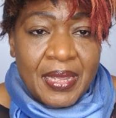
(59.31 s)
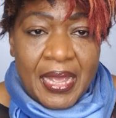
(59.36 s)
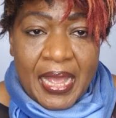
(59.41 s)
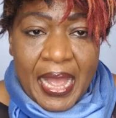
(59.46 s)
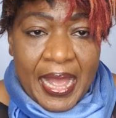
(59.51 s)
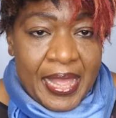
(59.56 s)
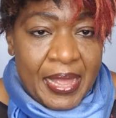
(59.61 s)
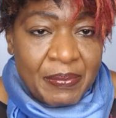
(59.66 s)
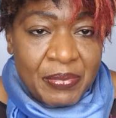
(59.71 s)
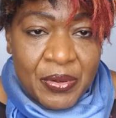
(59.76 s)

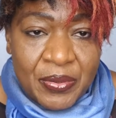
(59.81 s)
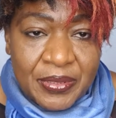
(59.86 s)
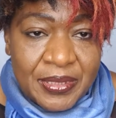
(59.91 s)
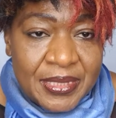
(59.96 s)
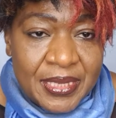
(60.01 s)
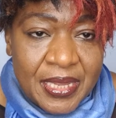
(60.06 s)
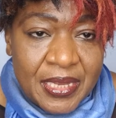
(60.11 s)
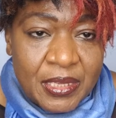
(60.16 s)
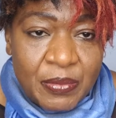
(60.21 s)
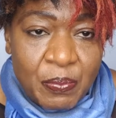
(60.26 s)
I am not
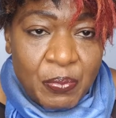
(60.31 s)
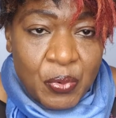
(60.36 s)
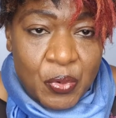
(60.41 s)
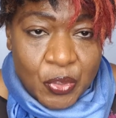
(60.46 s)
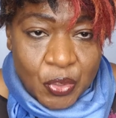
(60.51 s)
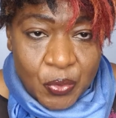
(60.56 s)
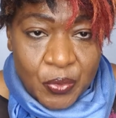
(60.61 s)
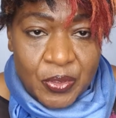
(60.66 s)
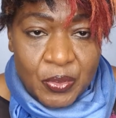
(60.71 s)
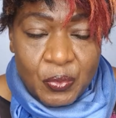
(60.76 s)
saying the
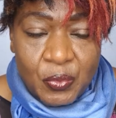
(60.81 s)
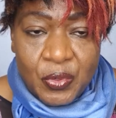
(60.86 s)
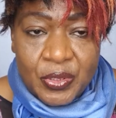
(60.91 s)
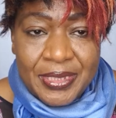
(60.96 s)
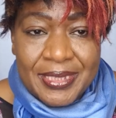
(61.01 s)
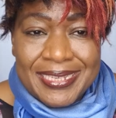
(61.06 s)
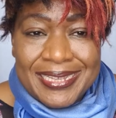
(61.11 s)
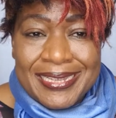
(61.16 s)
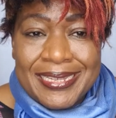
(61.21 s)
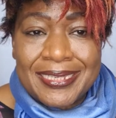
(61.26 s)
push
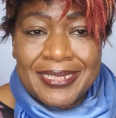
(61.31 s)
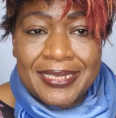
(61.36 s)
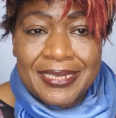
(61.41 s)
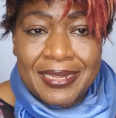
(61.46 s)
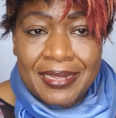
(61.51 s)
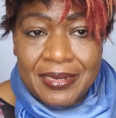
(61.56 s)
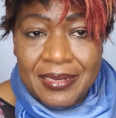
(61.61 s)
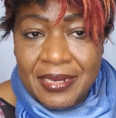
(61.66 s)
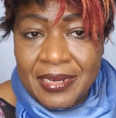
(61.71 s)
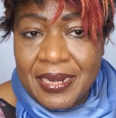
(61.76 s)
was
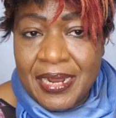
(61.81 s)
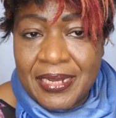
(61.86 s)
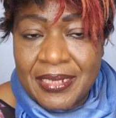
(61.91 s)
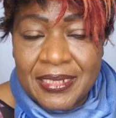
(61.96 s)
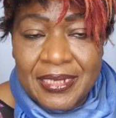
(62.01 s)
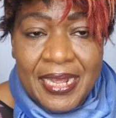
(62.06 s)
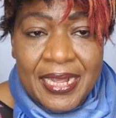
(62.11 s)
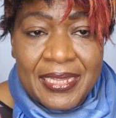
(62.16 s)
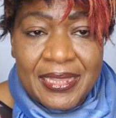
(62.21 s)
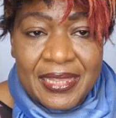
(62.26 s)
easier, neither
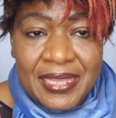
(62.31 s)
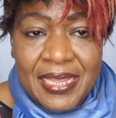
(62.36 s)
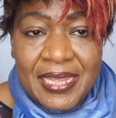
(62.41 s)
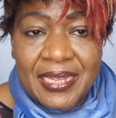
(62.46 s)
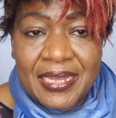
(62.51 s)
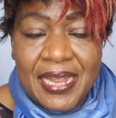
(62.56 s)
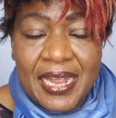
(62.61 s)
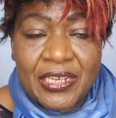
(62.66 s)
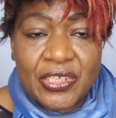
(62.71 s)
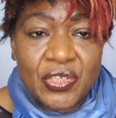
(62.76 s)
did I
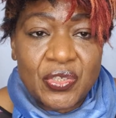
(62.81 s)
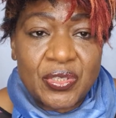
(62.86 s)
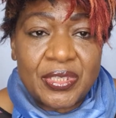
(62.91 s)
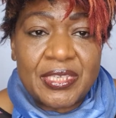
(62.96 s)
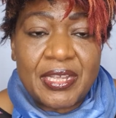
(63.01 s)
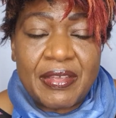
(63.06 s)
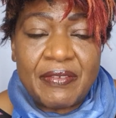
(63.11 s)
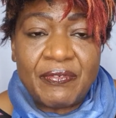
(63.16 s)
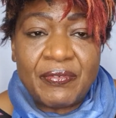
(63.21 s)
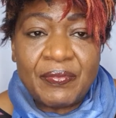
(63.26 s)
think that
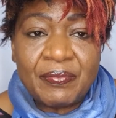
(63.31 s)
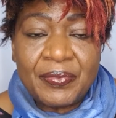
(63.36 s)
Joseph